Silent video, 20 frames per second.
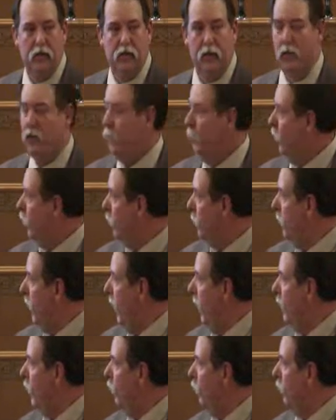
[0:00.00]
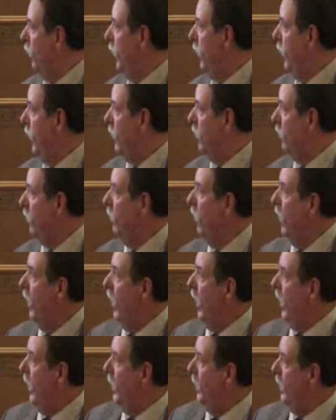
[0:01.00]
Can we put a man over here?
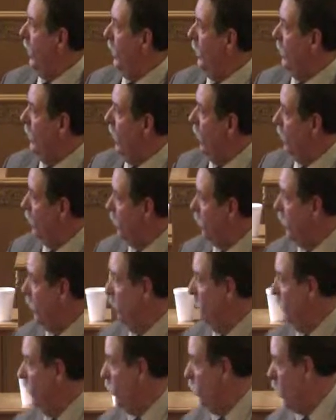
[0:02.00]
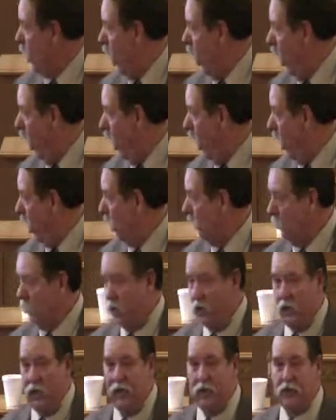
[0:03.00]
And now civil law
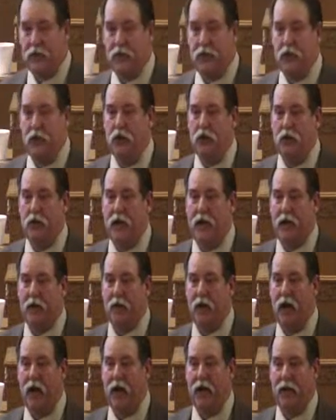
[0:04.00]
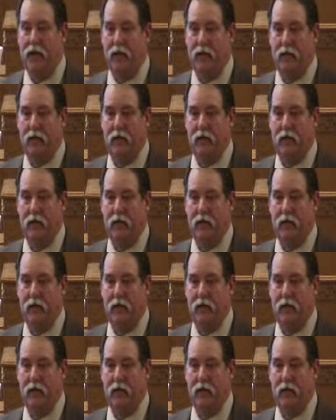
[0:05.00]
will let you do that, right?